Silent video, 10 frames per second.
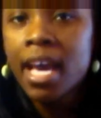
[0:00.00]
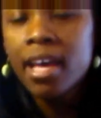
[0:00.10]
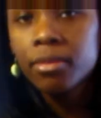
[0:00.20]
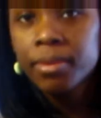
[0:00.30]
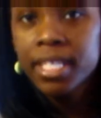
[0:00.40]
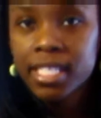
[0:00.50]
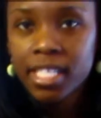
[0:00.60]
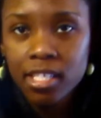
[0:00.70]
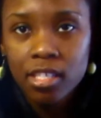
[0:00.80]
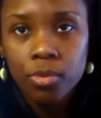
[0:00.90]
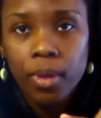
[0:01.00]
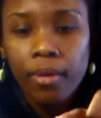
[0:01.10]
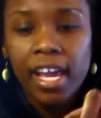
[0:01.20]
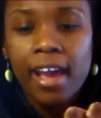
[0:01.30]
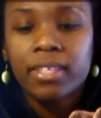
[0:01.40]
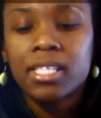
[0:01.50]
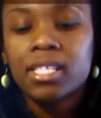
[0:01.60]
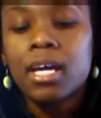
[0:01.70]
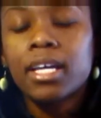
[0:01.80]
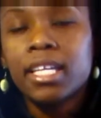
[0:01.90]
And the reason is because we already have this
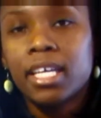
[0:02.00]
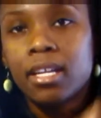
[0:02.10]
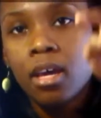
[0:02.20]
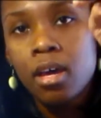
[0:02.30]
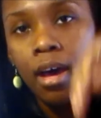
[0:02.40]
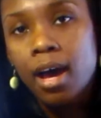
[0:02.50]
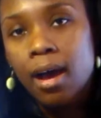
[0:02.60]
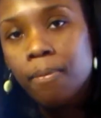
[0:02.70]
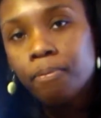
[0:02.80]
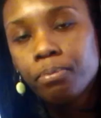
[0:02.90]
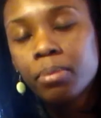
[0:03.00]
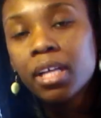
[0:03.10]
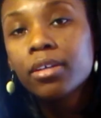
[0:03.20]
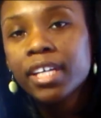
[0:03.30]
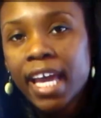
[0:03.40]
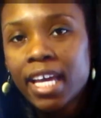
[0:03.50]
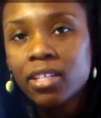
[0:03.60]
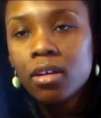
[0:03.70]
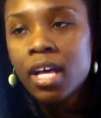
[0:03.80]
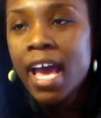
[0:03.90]
sunken in pillar
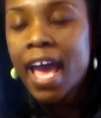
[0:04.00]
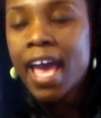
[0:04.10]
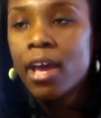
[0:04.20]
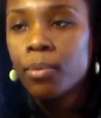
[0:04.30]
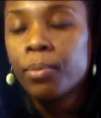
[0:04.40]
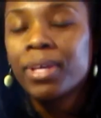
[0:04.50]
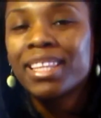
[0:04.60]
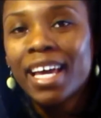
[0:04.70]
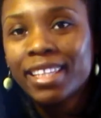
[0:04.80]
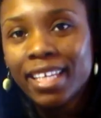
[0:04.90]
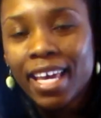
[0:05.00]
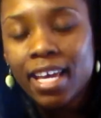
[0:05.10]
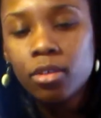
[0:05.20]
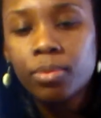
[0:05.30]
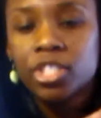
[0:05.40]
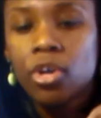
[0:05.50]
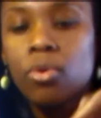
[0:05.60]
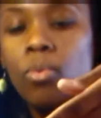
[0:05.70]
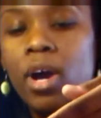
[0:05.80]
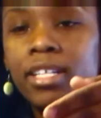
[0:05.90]
candle, and when we light the candle, we
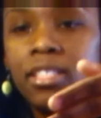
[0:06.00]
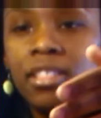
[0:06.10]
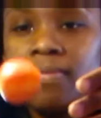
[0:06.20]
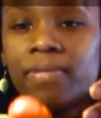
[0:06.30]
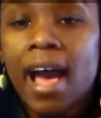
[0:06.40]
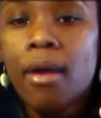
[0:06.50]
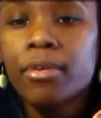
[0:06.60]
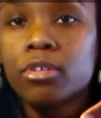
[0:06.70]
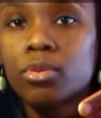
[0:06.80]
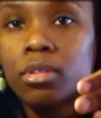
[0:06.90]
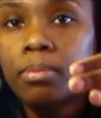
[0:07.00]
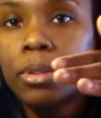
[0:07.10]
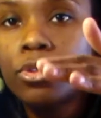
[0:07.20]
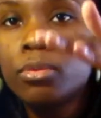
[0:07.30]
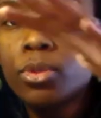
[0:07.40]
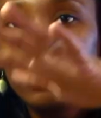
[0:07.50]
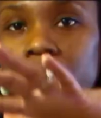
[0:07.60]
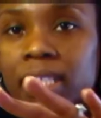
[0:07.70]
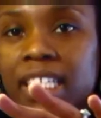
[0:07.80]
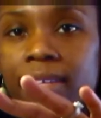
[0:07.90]
don't want the flower or the bloom or
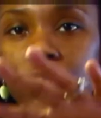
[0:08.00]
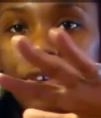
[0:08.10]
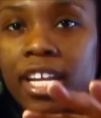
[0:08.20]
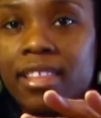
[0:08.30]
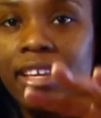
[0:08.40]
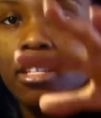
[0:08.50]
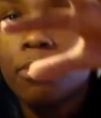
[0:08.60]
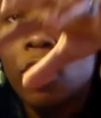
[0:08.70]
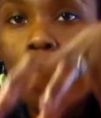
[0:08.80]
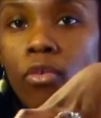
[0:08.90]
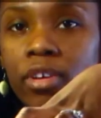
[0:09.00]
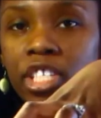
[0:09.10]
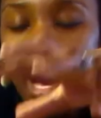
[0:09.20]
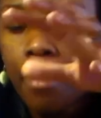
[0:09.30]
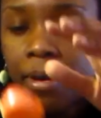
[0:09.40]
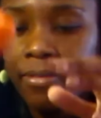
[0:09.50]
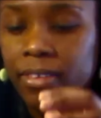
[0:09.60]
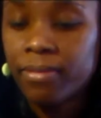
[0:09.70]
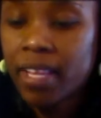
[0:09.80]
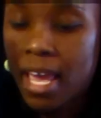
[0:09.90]
the leaves or anything to be over top of
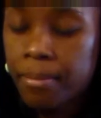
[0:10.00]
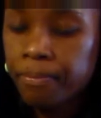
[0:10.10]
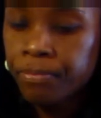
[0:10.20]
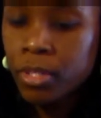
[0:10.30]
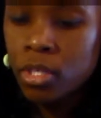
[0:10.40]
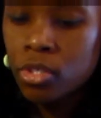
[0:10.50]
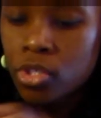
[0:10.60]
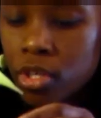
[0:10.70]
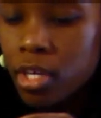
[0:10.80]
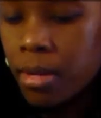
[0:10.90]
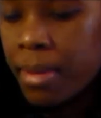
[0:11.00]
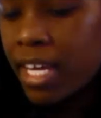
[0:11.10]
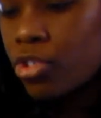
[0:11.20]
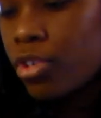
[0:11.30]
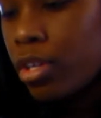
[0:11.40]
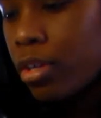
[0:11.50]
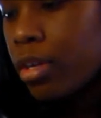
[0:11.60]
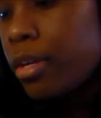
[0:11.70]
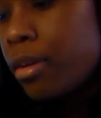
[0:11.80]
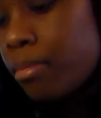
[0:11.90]
the flame. So you're going to make sure
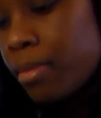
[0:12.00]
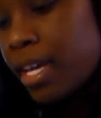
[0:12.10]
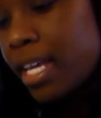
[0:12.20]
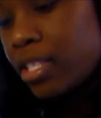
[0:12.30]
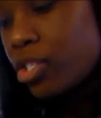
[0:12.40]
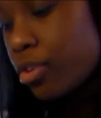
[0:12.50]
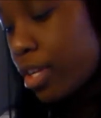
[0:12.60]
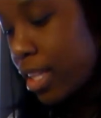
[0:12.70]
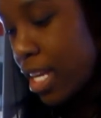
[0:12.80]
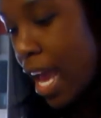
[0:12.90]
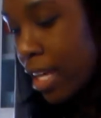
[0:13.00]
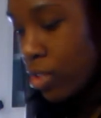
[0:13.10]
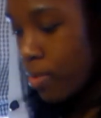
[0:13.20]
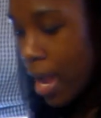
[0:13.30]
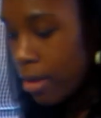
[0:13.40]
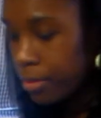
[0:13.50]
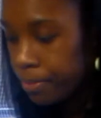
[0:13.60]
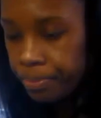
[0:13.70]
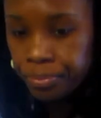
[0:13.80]
you're inserting the next round.